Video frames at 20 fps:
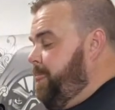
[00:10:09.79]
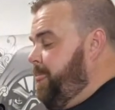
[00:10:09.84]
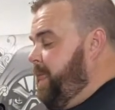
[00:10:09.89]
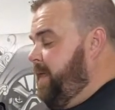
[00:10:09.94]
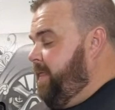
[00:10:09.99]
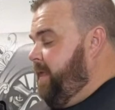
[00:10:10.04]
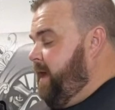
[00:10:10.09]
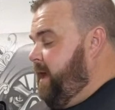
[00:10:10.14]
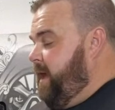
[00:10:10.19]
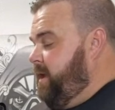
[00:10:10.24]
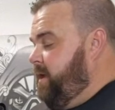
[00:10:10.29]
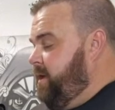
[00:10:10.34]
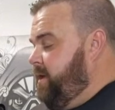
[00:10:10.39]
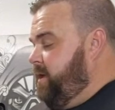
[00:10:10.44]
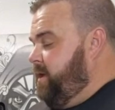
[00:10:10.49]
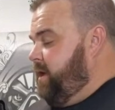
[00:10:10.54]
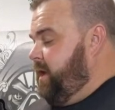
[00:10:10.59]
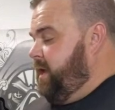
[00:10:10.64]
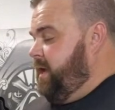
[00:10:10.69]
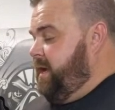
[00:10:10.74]
And then
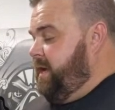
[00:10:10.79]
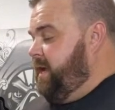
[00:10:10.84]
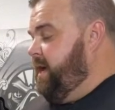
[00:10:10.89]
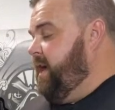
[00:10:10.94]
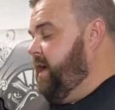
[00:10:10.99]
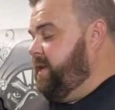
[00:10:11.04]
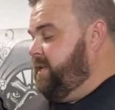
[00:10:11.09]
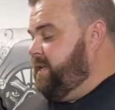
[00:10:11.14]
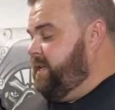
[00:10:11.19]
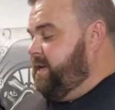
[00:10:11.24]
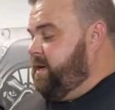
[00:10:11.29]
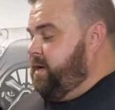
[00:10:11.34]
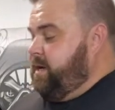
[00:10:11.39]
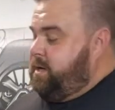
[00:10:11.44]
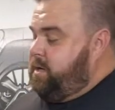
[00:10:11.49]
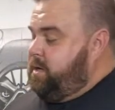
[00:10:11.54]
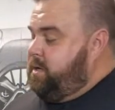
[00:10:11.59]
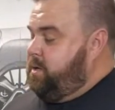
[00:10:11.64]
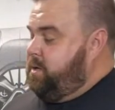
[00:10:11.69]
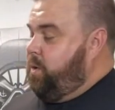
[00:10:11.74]
you're going to need to cut a
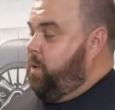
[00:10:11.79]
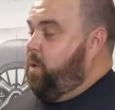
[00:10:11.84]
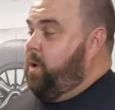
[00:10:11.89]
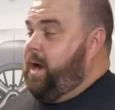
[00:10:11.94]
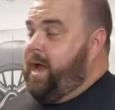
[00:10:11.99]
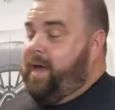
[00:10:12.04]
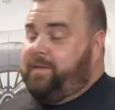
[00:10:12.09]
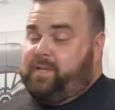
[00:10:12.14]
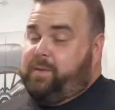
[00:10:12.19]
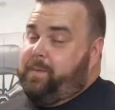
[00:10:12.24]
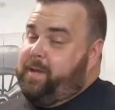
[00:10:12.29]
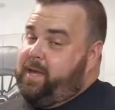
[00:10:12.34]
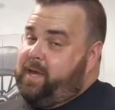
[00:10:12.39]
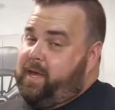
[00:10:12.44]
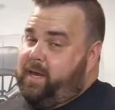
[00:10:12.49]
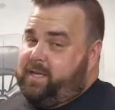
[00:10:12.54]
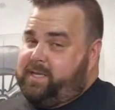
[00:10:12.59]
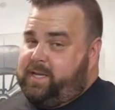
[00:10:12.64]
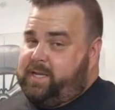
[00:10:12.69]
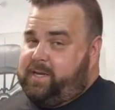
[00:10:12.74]
sticker or have somebody
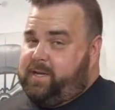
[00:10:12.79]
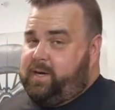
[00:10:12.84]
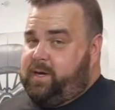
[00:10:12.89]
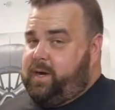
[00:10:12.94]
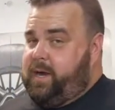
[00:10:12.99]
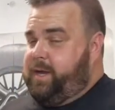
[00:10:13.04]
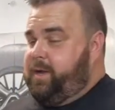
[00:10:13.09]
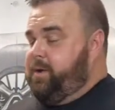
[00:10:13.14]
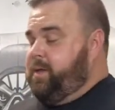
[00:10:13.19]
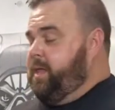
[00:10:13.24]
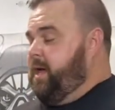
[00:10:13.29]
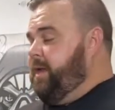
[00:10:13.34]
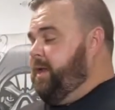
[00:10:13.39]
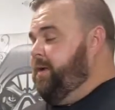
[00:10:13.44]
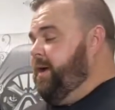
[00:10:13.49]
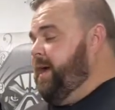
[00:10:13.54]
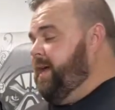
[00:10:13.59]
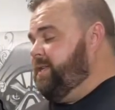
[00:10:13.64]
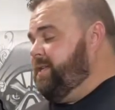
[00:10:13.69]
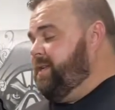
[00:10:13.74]
cut a sticker. I know a lot of
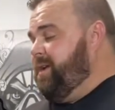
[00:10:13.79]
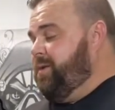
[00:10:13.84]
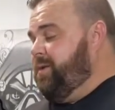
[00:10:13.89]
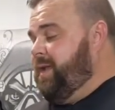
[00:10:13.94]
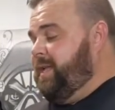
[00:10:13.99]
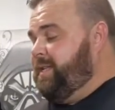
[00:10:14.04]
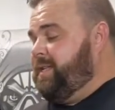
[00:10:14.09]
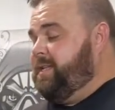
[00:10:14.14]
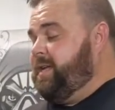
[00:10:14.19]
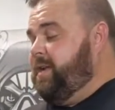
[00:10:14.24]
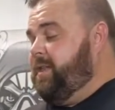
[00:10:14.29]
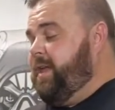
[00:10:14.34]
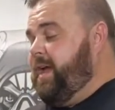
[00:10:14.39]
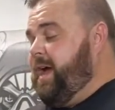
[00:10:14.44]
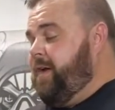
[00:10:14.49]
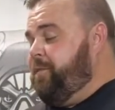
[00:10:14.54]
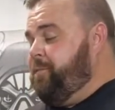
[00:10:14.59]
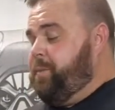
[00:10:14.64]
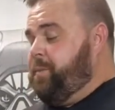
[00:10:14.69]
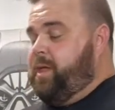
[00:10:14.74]
you guys don't necessarily
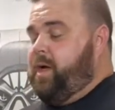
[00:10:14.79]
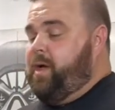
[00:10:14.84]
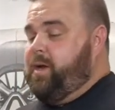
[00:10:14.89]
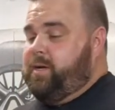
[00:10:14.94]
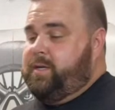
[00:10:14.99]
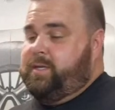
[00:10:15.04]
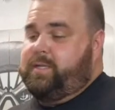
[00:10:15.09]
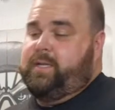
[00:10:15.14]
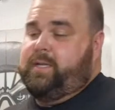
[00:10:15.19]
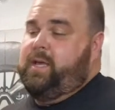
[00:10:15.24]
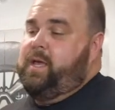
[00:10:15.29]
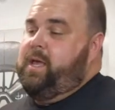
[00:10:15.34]
have plotters.